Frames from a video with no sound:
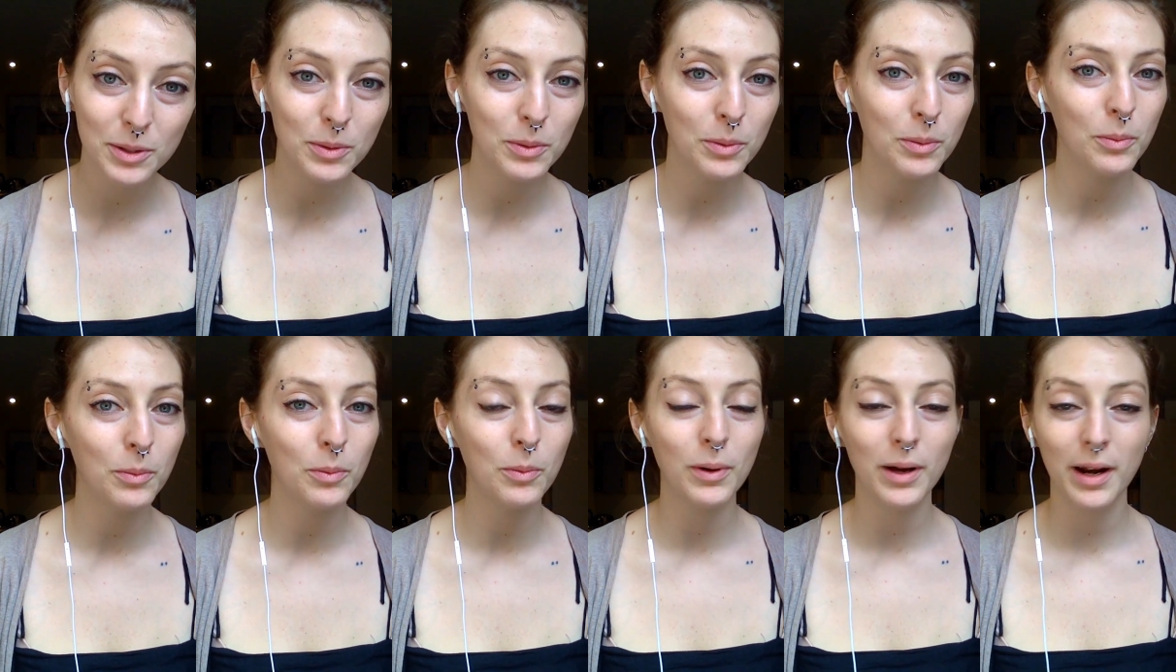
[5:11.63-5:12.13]

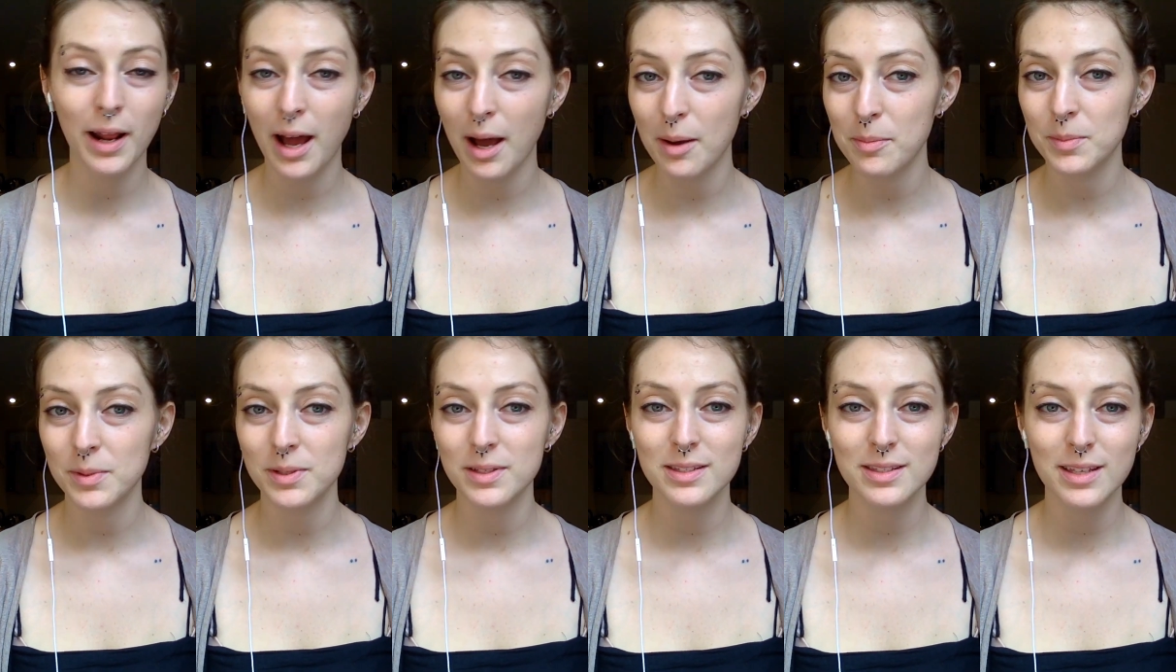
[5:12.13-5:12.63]
What
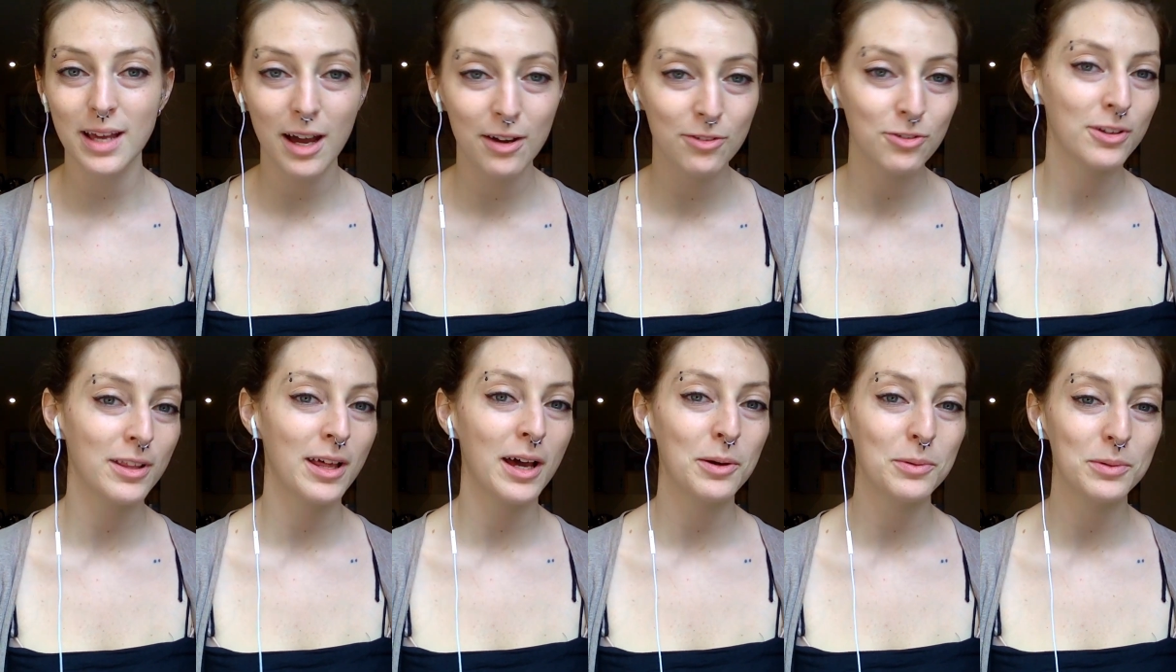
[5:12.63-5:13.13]
happens after
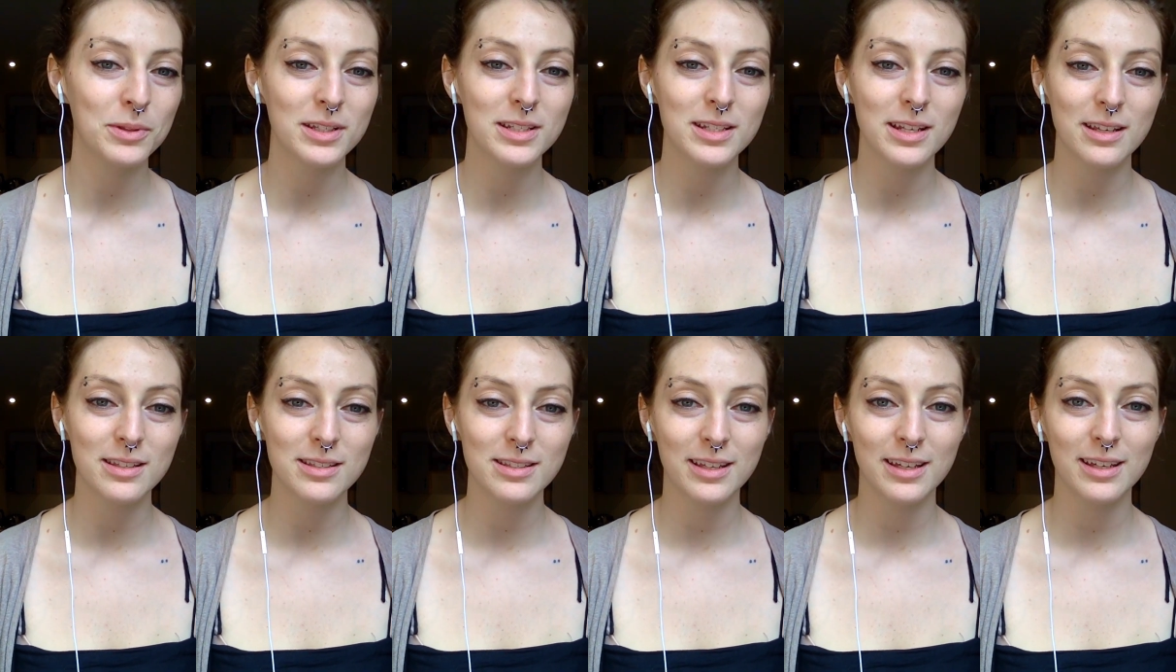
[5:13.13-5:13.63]
that with the
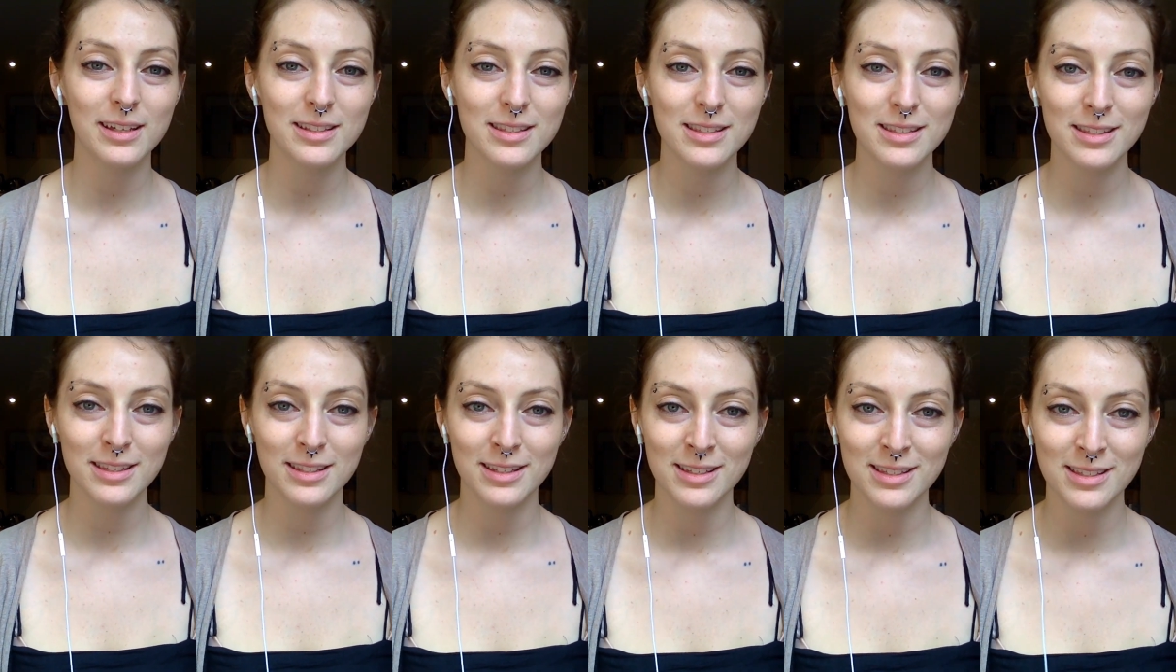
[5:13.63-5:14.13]
test kits
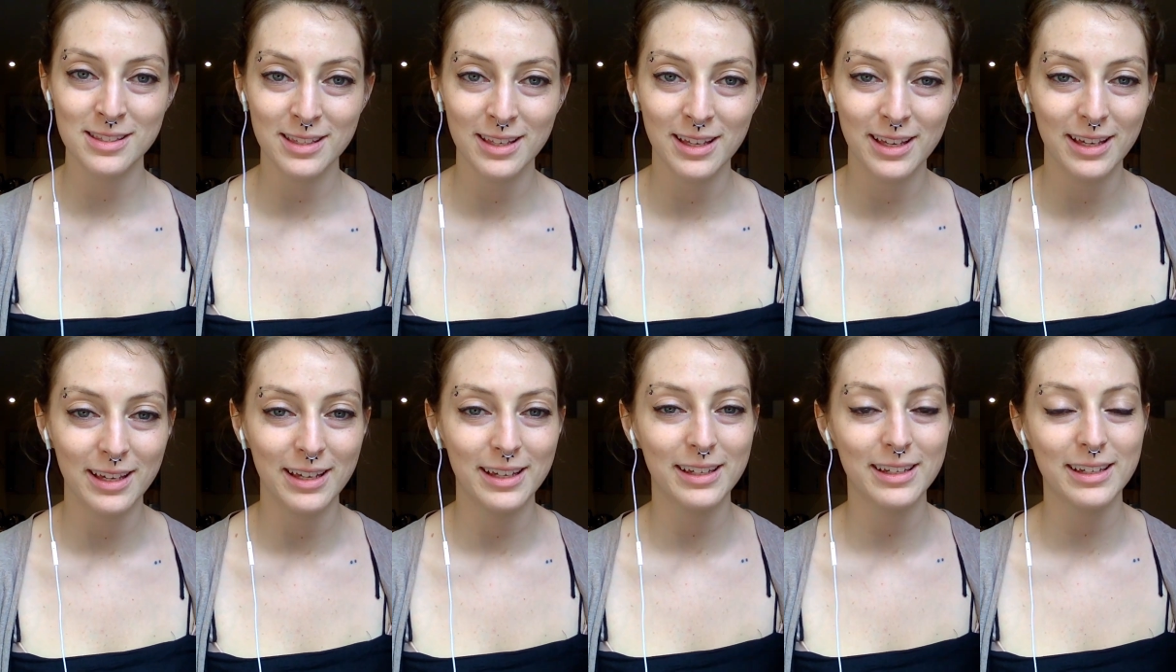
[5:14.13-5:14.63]
is
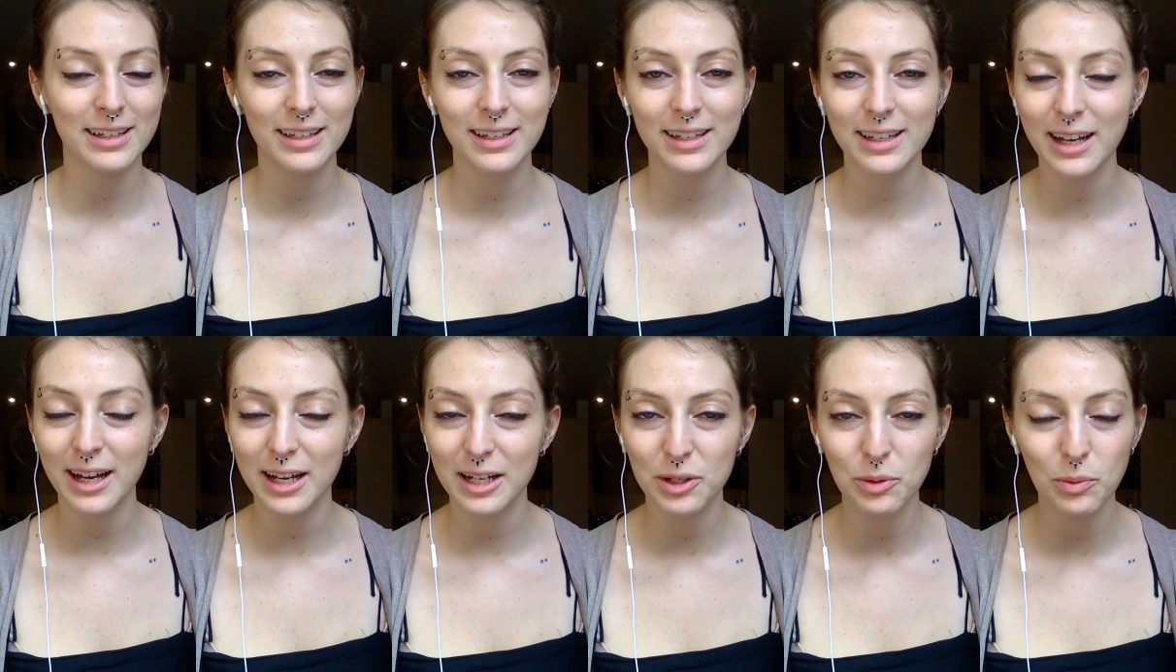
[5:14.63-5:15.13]
like
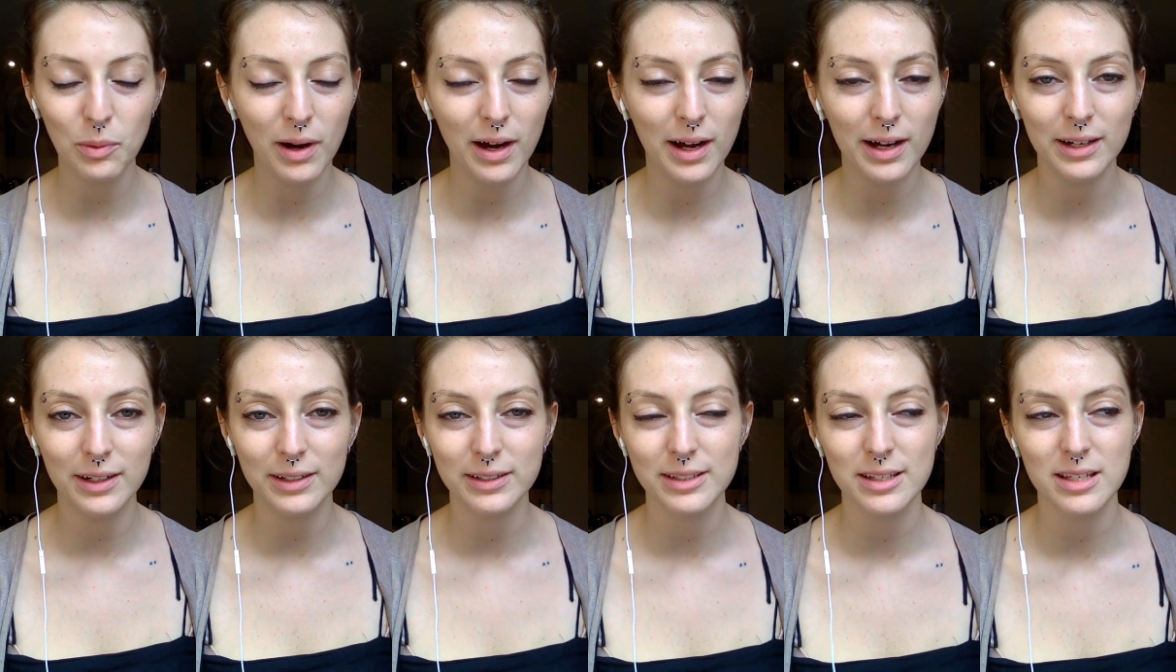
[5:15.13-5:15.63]
kind of wild,